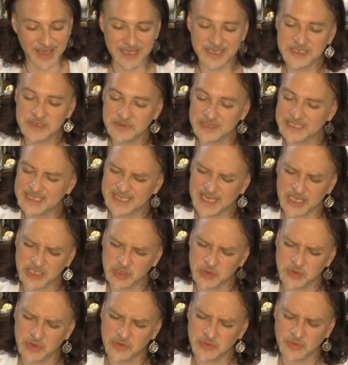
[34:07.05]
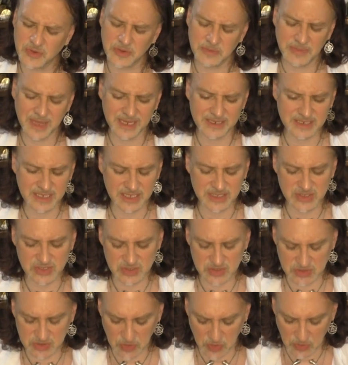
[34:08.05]
intimate, sexual, romantic,
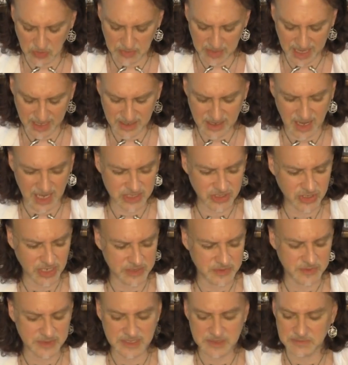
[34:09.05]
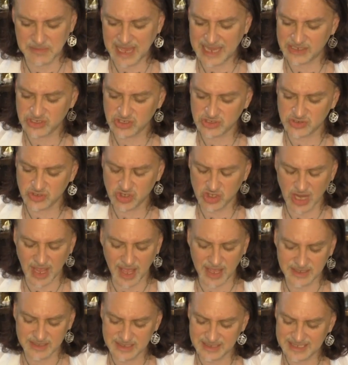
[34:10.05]
soulmate contract with this magical
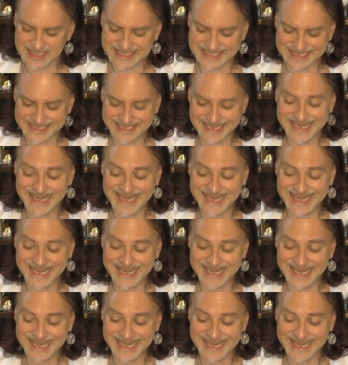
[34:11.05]
child and this